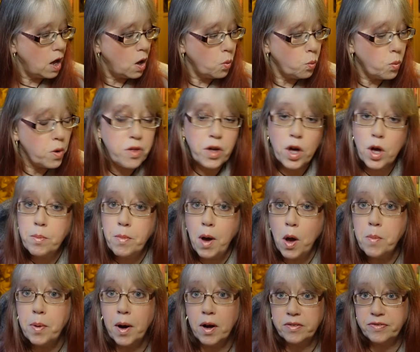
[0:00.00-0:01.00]
with her
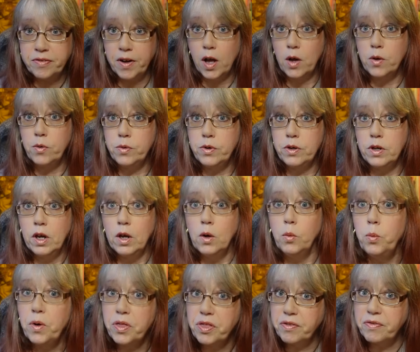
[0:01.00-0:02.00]
mobile phone
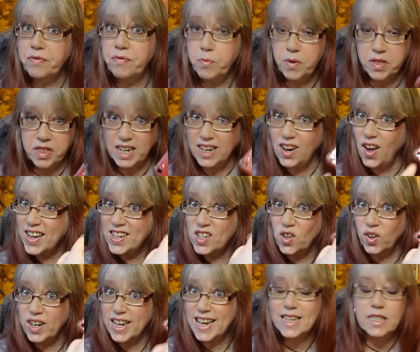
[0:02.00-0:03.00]
with the light
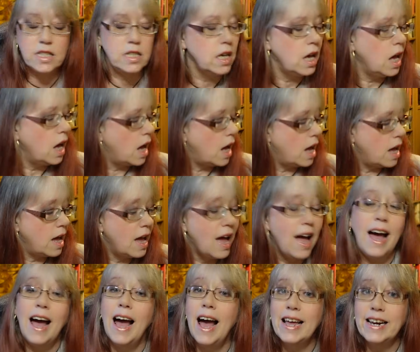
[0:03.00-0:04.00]
on it
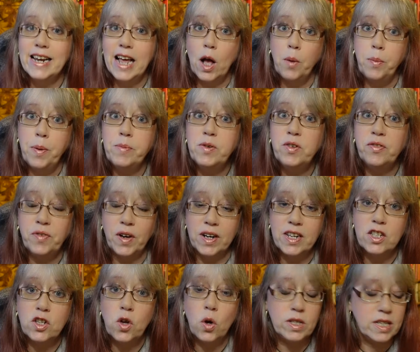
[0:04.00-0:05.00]
and help him to find
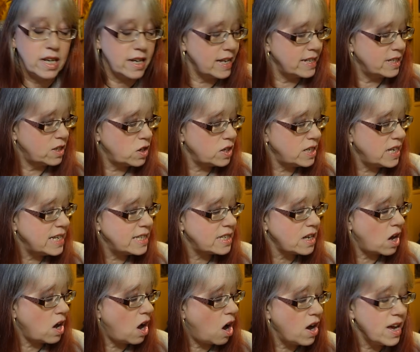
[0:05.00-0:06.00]
his contact lens, because his
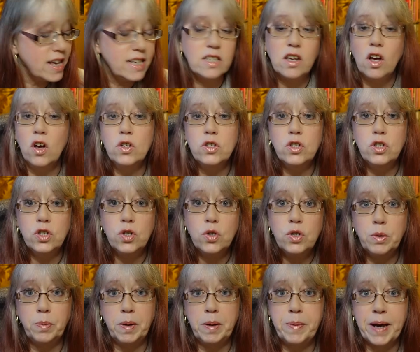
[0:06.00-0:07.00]
eyes are
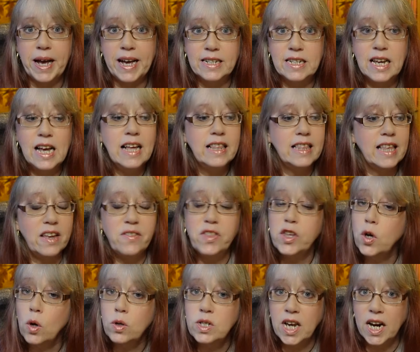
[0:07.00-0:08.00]
suitably bad that if the
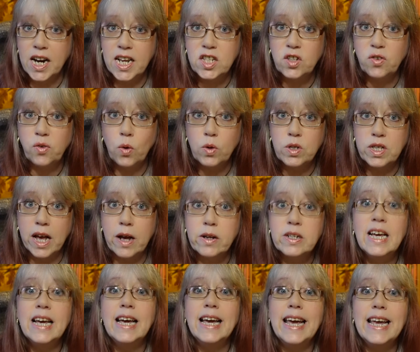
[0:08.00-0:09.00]
contact lens falls out,
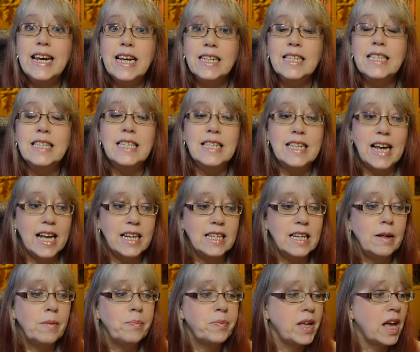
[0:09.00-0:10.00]
he doesn't stand
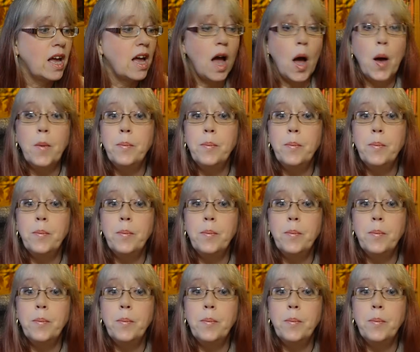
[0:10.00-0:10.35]
a